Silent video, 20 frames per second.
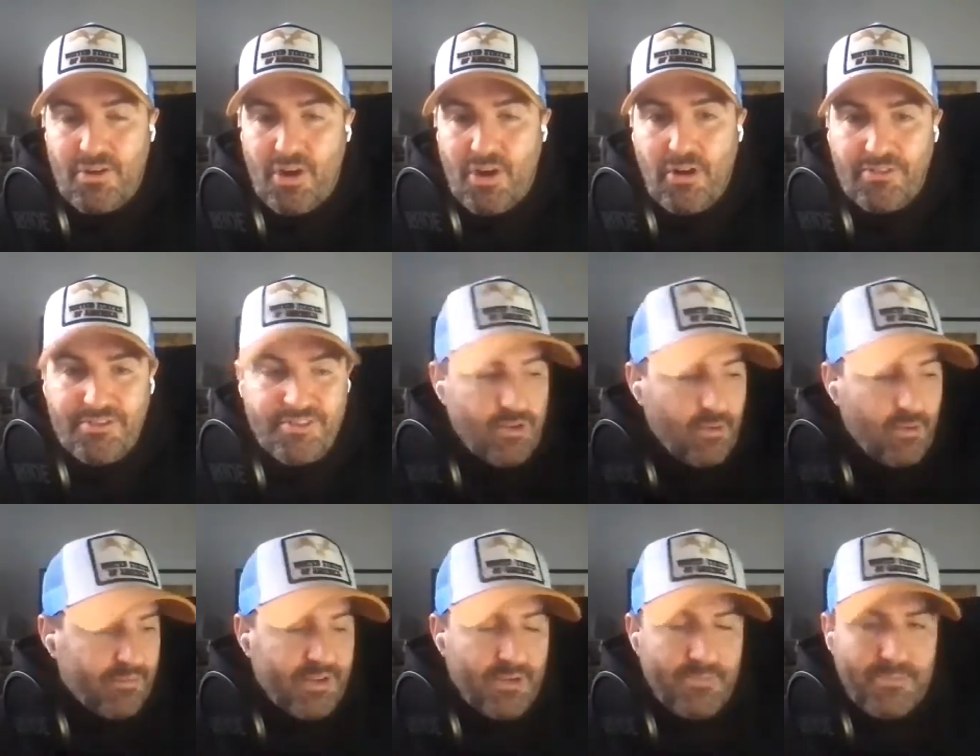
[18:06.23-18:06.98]
You
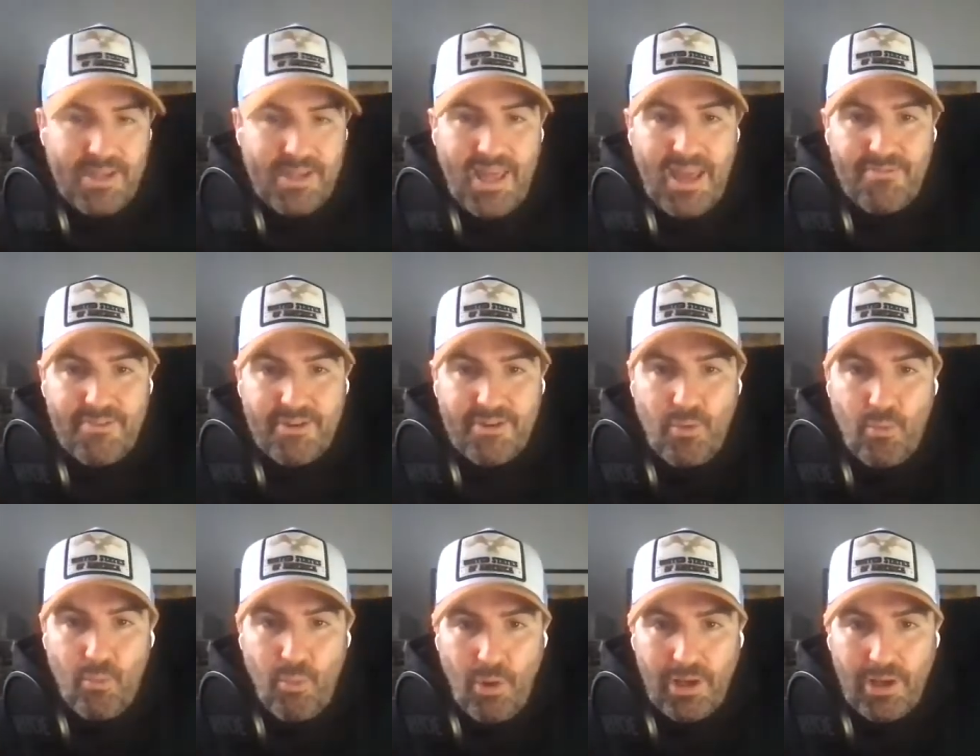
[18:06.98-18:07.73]
can't stop somebody
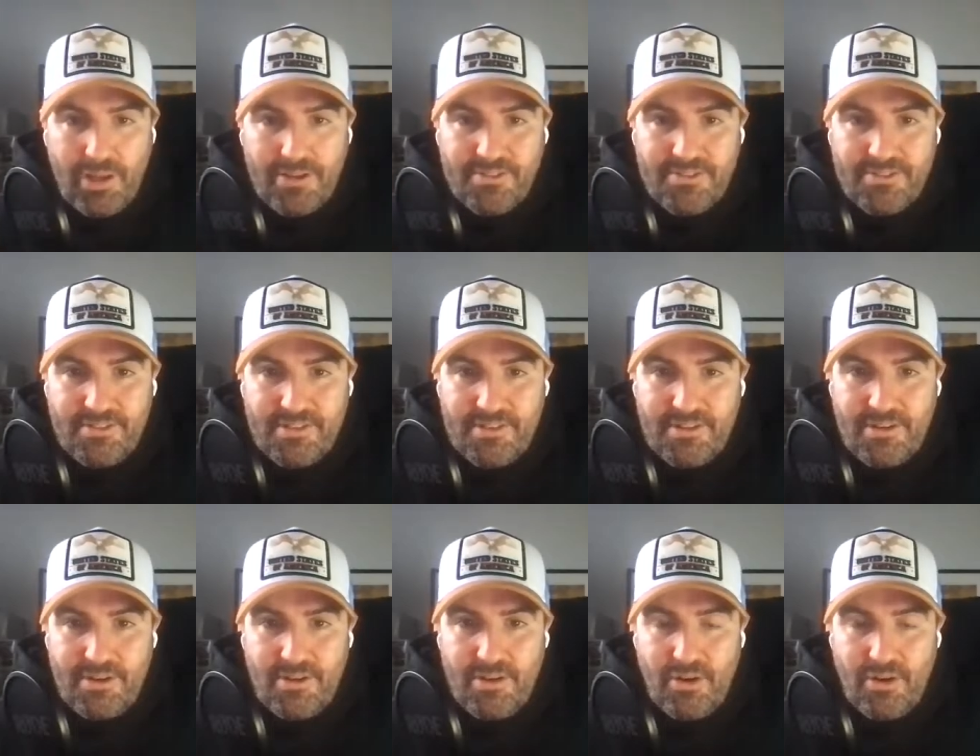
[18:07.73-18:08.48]
having a
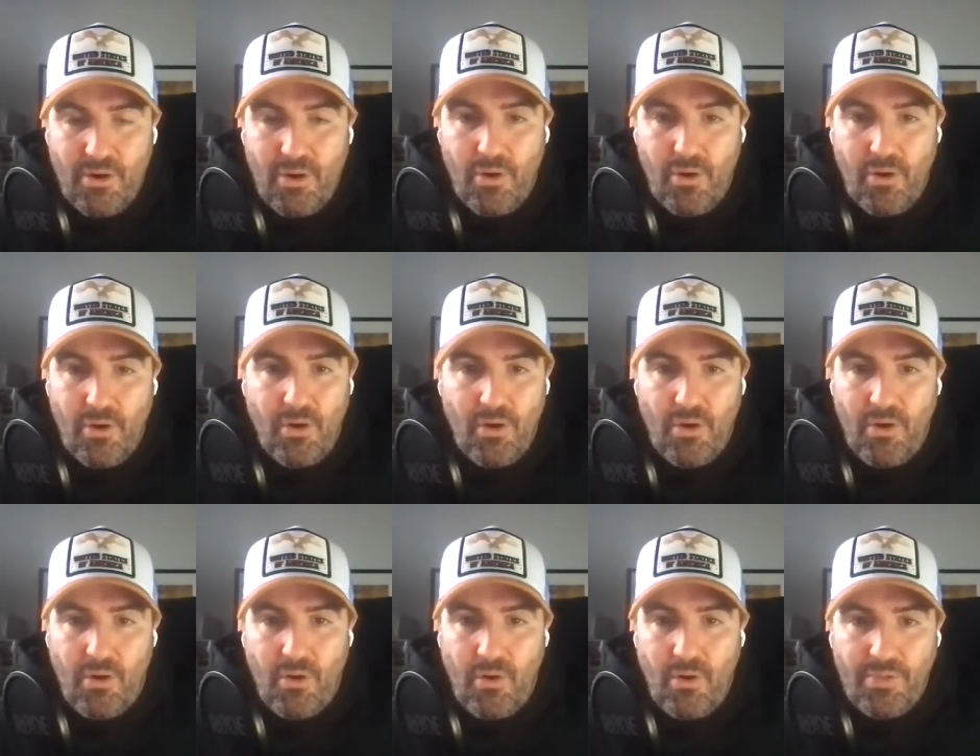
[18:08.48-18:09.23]
wallet
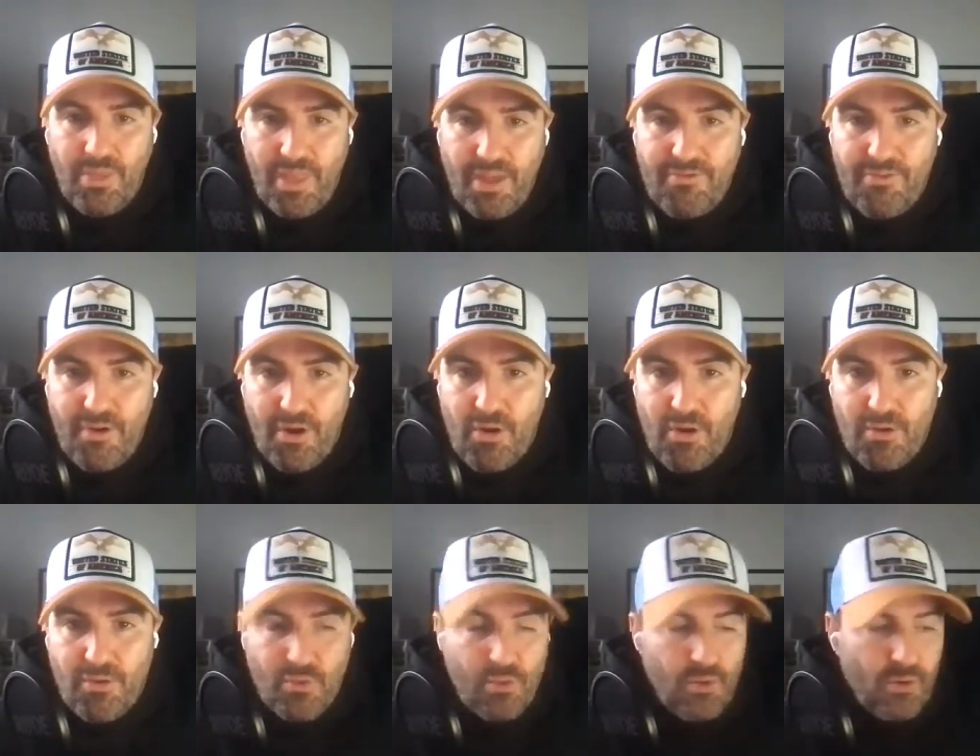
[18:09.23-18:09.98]
on their
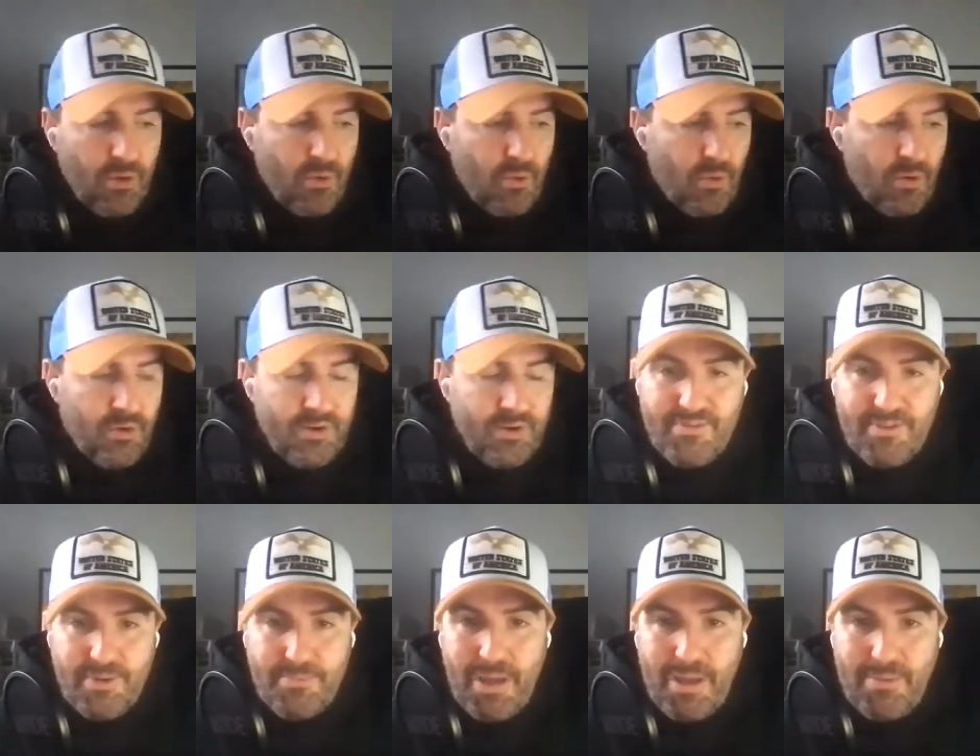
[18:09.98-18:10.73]
phone
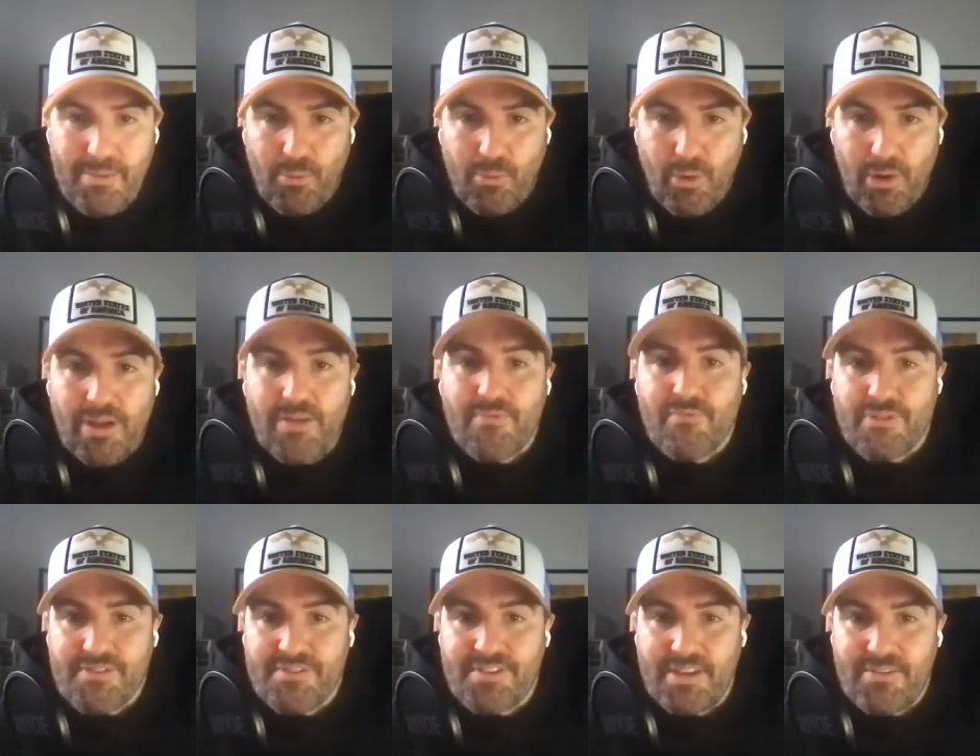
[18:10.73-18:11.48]
or even a paper
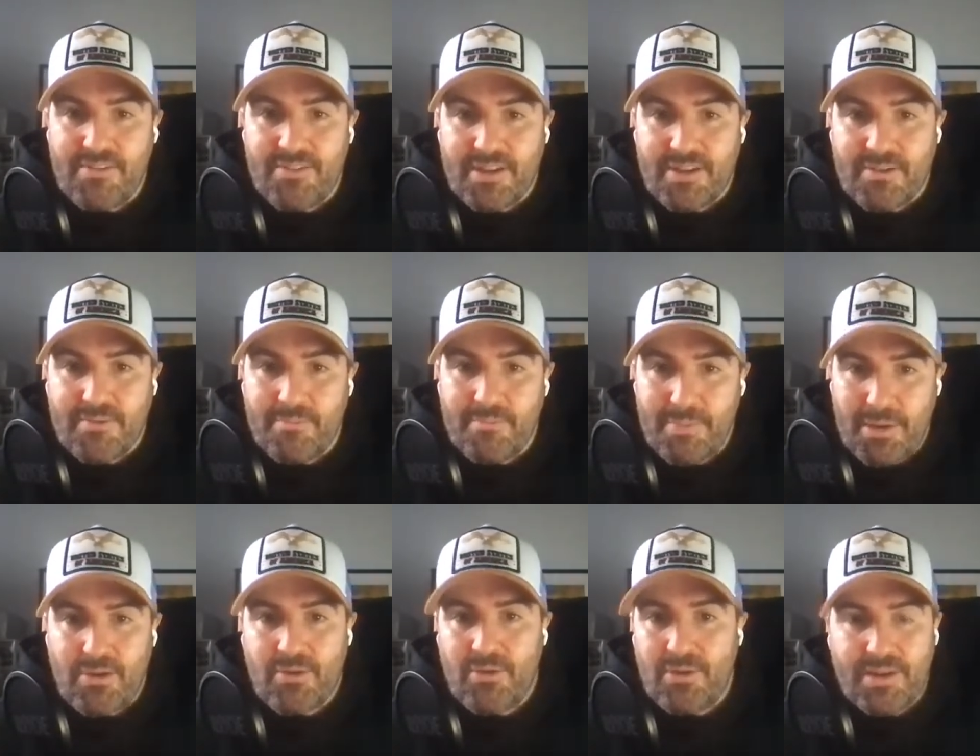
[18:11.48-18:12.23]
wallet and
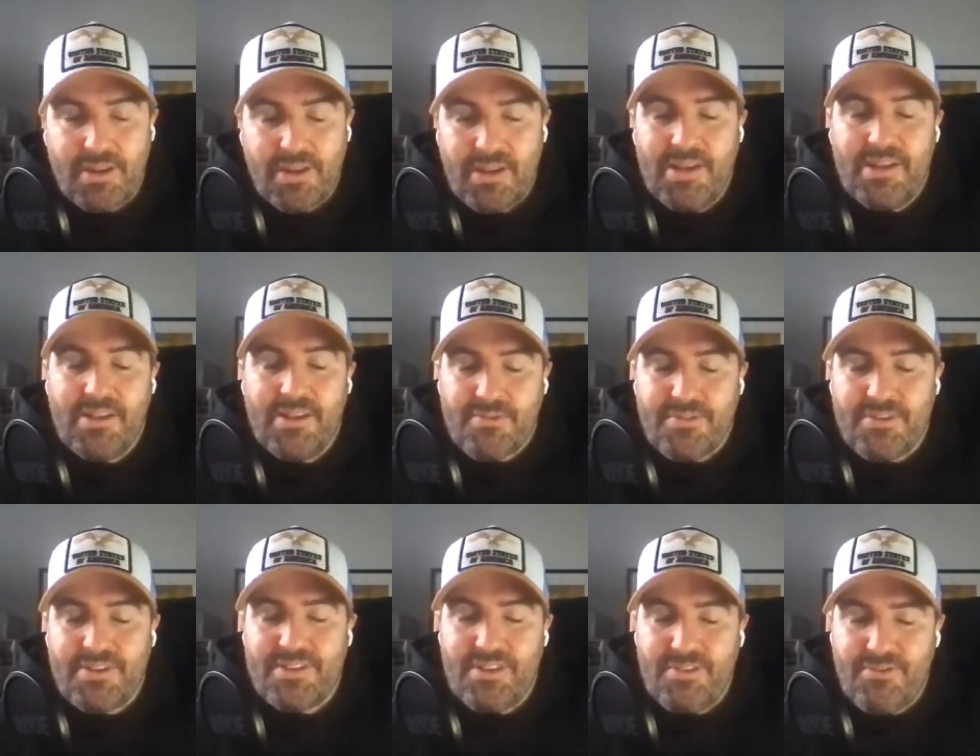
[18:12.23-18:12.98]
receiving Bitcoin.
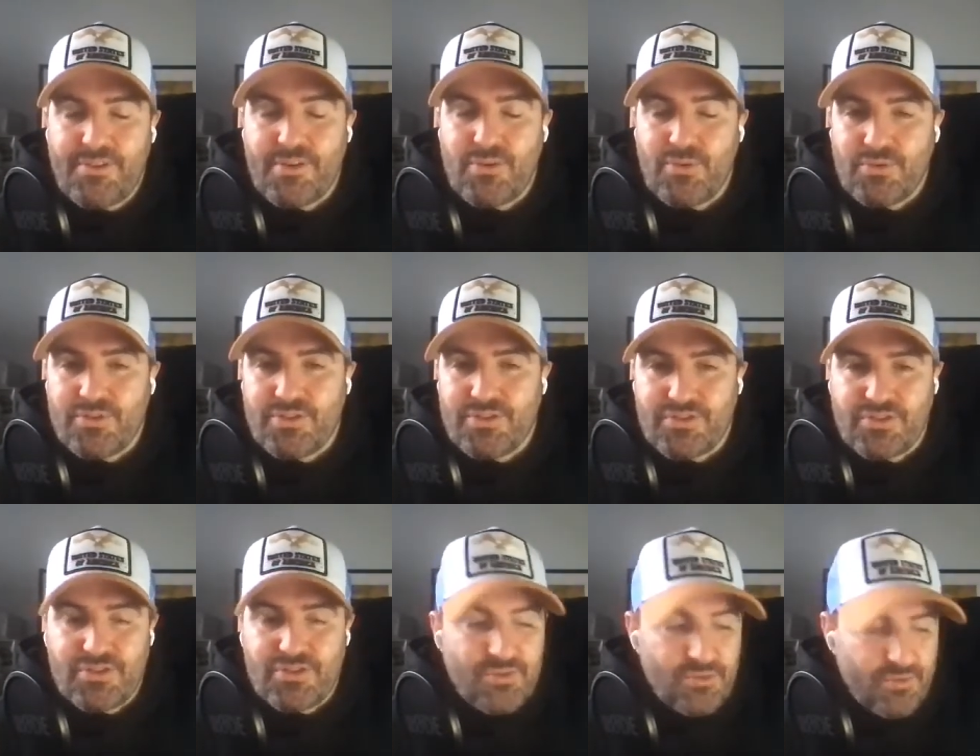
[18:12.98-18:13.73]
It's very
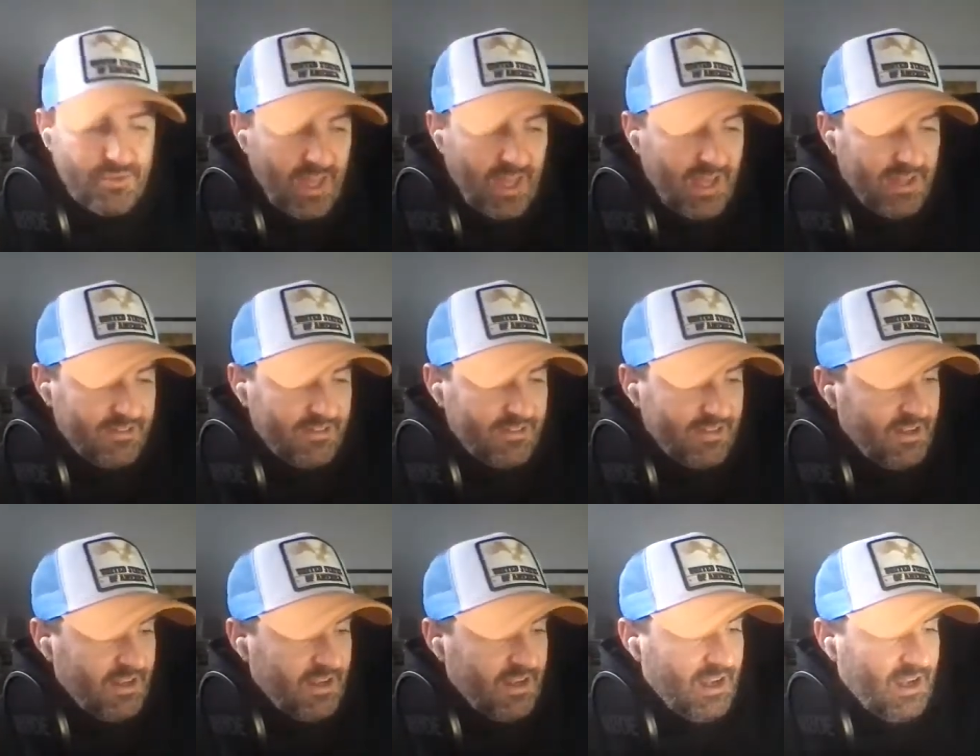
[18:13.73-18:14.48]
difficult to do
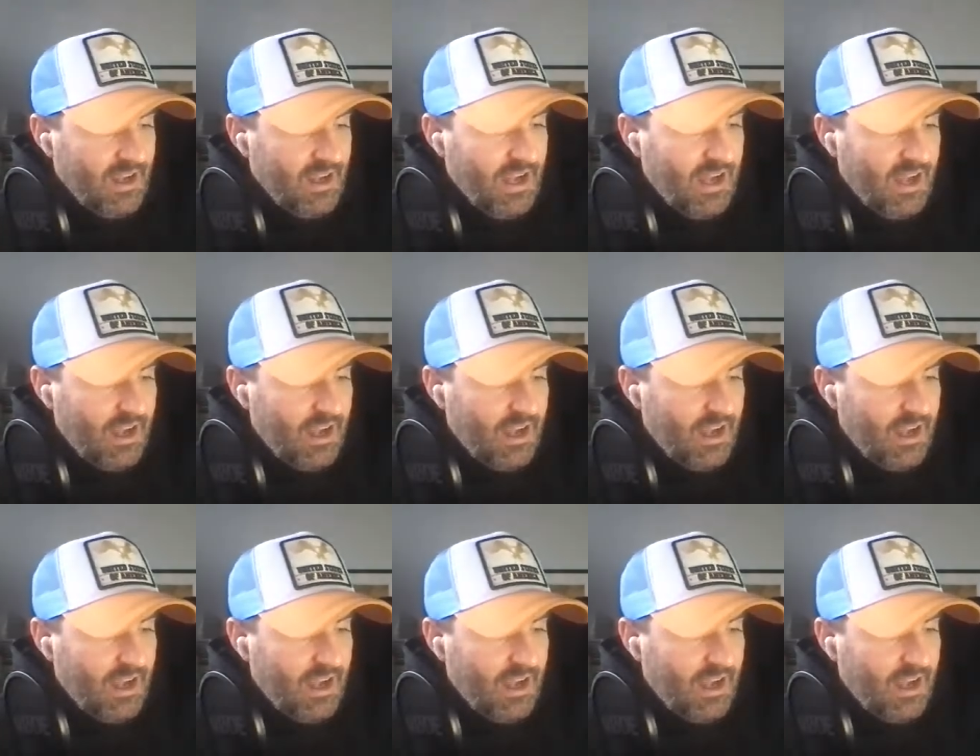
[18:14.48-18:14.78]
that.